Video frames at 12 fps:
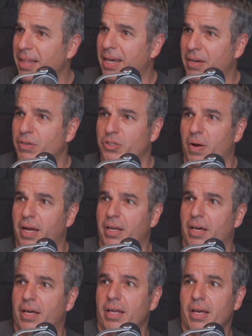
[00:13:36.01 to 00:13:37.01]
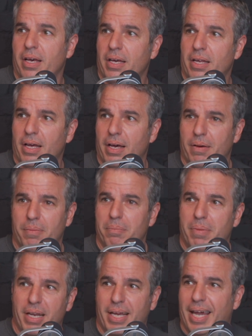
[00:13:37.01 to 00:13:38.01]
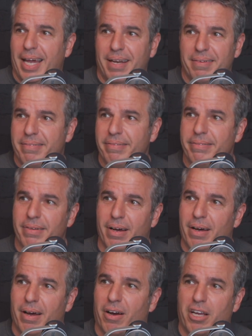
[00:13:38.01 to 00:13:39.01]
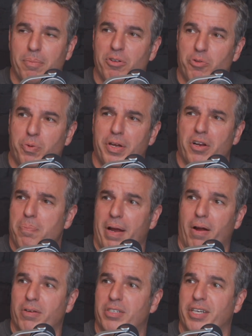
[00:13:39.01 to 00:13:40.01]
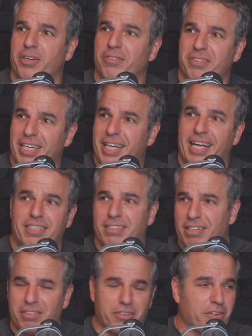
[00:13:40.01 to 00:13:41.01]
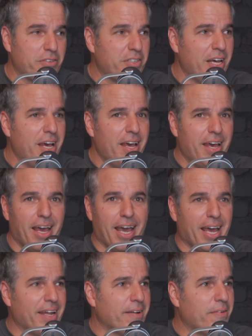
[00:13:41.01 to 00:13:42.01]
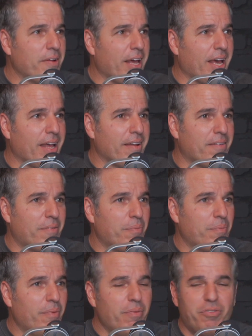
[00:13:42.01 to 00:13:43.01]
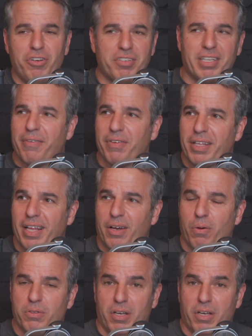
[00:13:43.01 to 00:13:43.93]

Like you're trying to uh, mitigate arguments between your parents and your teenage sisters, and and just everything that goes